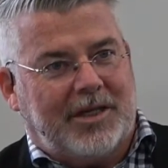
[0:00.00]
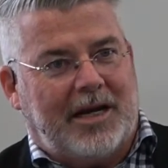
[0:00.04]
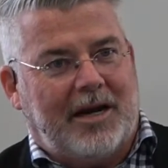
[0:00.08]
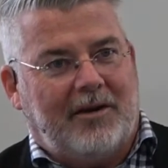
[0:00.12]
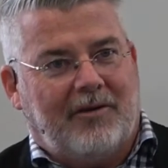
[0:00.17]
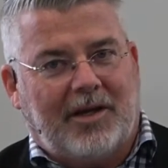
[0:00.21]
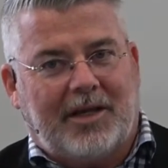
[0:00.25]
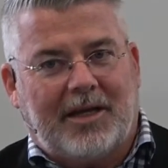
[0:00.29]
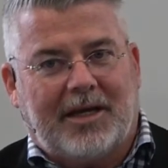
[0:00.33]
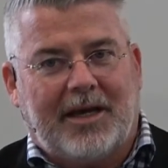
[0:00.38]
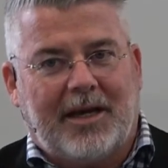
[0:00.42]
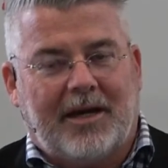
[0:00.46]
and
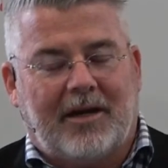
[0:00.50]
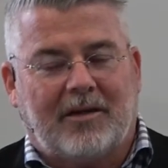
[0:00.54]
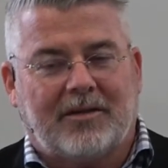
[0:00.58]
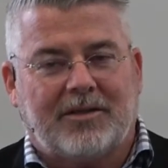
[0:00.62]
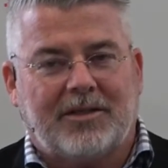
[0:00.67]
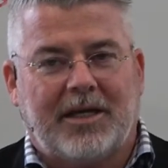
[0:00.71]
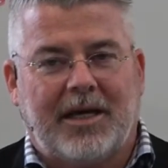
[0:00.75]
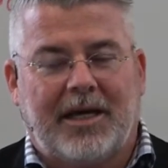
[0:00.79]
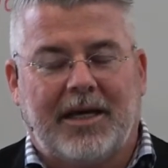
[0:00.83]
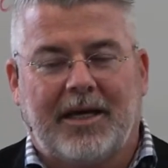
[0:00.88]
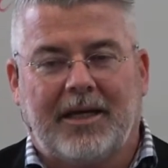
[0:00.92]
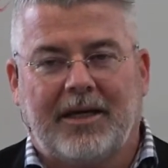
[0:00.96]
everything
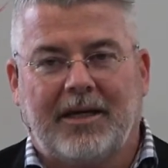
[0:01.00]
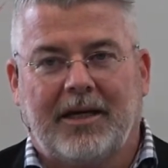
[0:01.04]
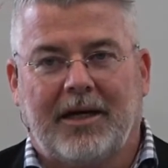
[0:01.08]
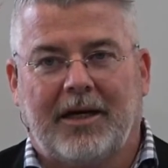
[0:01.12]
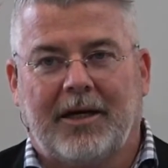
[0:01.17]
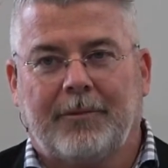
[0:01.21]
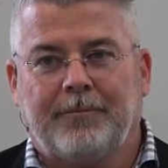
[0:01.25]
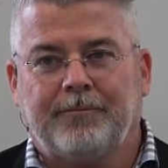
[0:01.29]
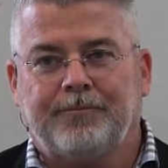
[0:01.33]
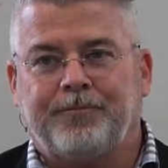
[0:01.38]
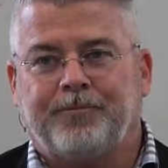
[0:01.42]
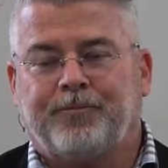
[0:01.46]
else,
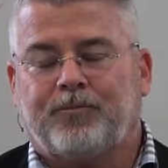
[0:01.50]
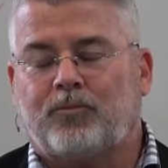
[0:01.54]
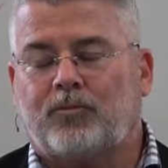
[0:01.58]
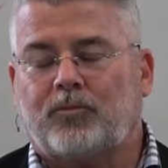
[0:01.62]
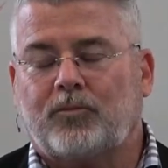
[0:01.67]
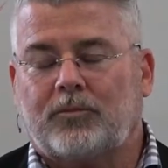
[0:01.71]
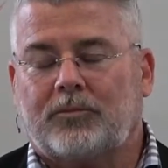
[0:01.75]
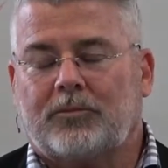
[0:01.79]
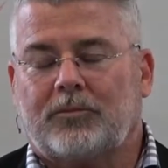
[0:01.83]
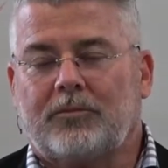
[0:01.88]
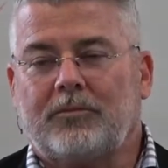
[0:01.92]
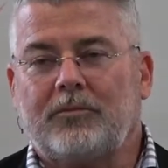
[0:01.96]
and
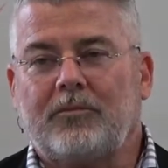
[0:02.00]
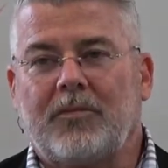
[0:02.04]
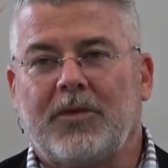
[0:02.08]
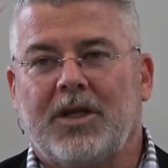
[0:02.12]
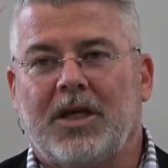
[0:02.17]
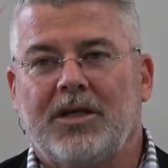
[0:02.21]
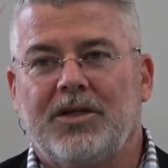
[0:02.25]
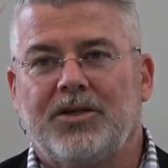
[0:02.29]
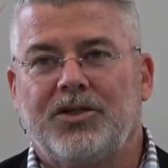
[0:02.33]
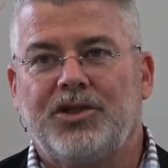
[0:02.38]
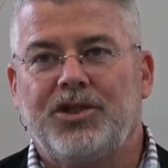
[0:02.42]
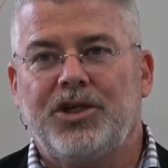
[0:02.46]

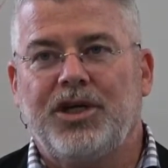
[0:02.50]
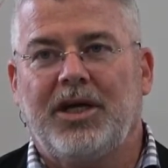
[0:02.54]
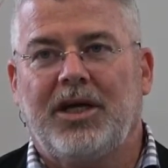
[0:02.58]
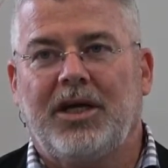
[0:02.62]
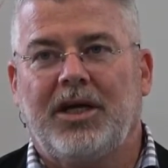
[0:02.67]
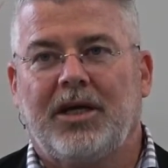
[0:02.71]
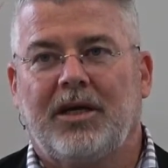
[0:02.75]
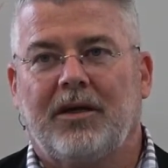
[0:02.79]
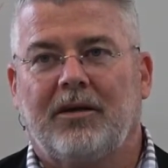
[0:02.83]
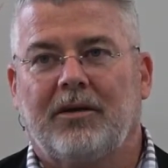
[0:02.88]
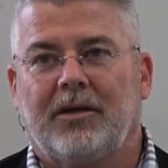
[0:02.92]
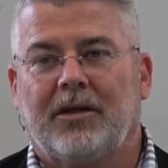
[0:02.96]

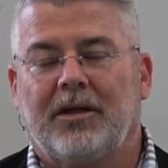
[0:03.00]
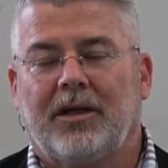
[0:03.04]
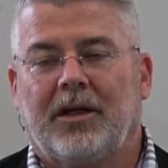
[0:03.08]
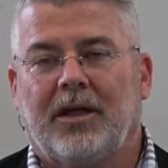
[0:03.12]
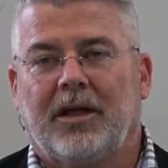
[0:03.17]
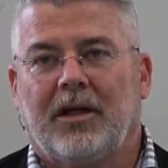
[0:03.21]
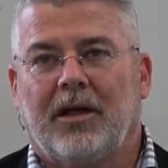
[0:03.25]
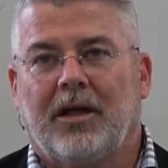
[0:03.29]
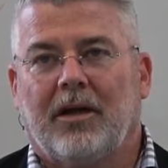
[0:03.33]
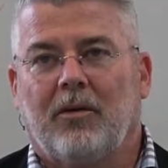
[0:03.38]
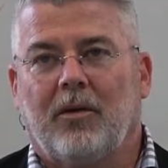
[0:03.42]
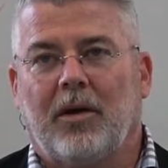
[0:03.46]
she
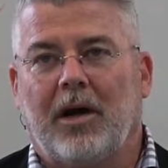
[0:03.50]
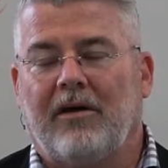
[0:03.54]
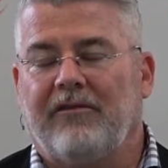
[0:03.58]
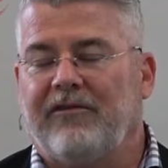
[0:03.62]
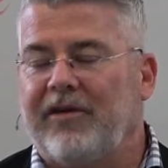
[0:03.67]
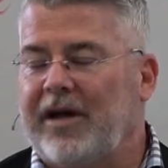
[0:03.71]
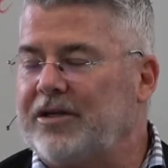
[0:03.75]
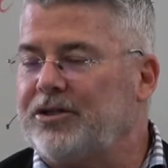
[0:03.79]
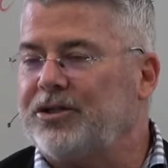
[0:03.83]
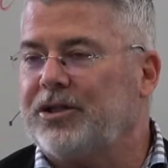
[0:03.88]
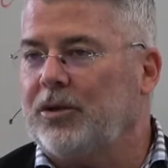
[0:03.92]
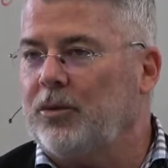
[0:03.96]

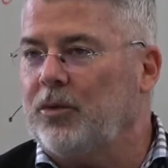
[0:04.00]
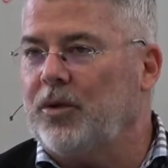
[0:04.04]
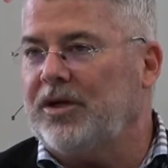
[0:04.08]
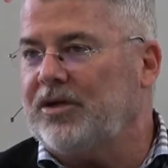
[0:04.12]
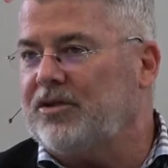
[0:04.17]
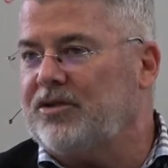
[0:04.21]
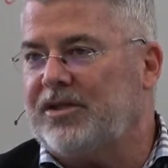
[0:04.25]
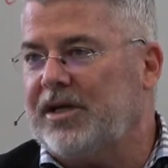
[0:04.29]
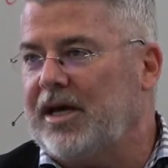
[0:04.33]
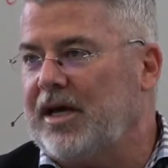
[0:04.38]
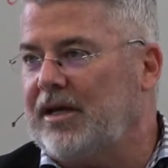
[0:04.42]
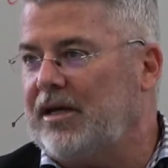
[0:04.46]
eventually would
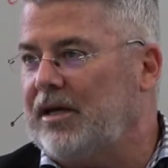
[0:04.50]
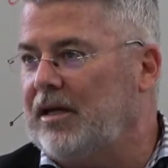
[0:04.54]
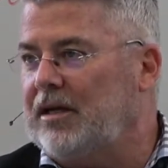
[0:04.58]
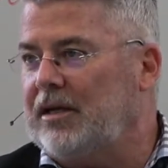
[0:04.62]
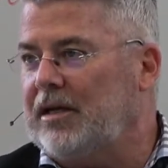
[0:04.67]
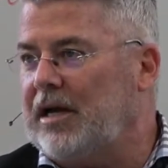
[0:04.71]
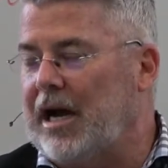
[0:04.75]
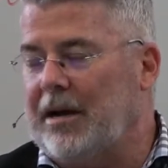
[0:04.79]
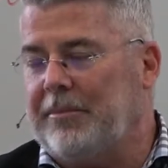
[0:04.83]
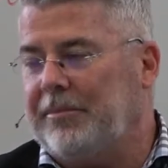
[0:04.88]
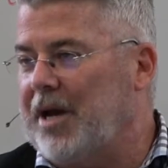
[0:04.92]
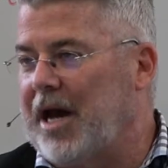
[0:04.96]
have said,
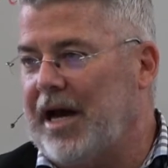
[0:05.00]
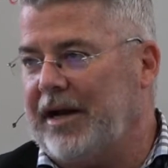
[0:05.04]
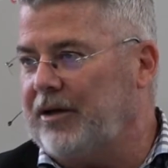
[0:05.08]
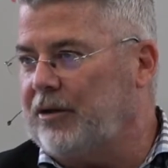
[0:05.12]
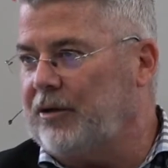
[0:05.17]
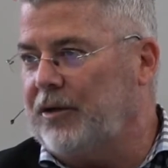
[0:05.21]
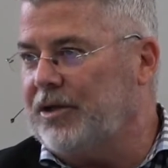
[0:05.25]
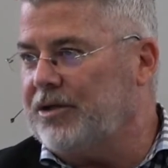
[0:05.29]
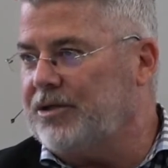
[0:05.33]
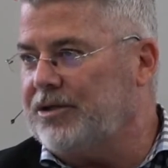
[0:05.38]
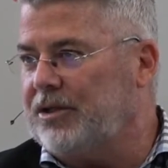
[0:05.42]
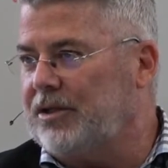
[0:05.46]
I'm not a
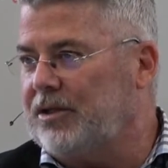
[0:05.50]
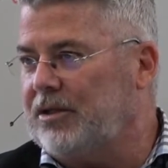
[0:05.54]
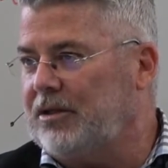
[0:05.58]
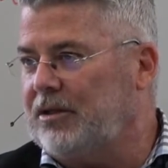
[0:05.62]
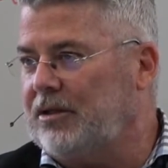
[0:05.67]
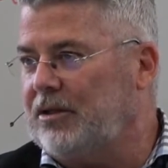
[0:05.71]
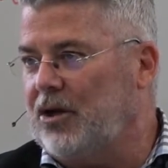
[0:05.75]
Christian.